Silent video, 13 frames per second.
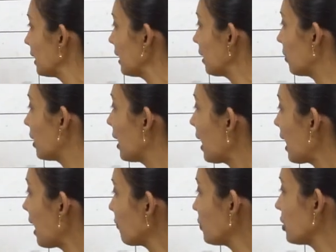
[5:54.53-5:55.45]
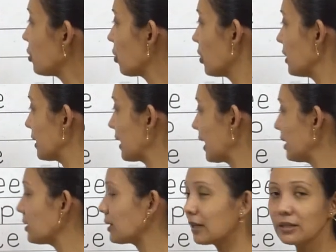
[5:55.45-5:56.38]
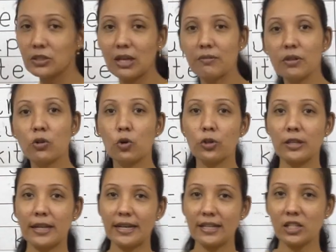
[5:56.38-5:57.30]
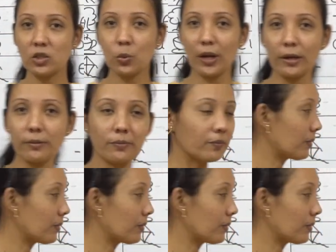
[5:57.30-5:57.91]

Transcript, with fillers: Now after drawing kite, shall we go to the next one?